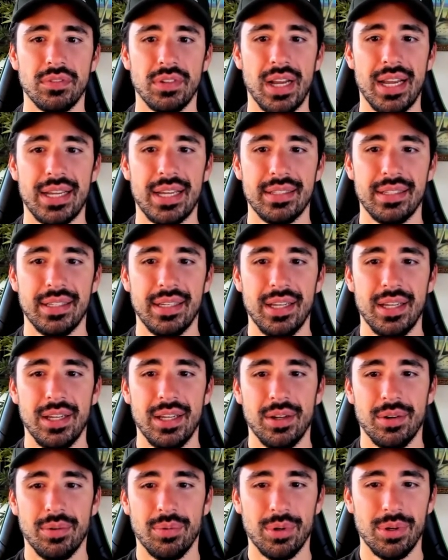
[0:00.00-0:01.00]
right.
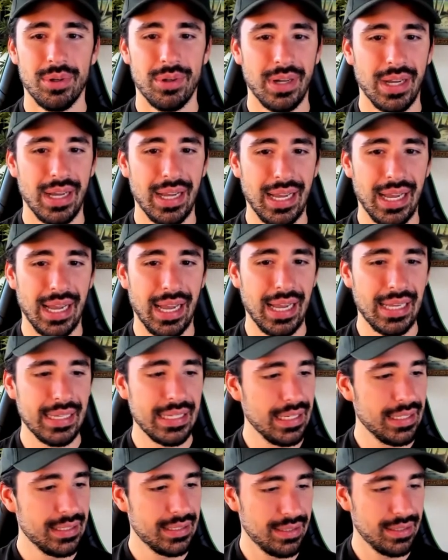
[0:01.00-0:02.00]
Well, I
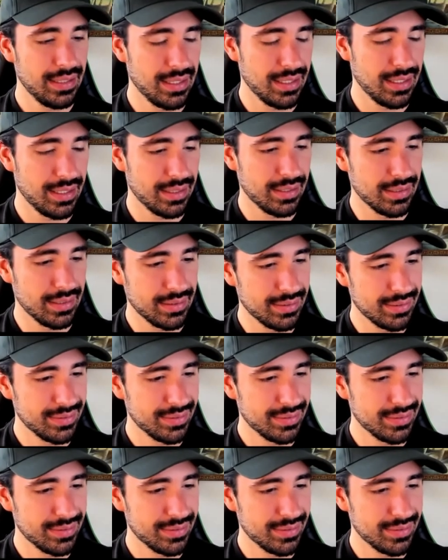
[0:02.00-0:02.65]
guess uh,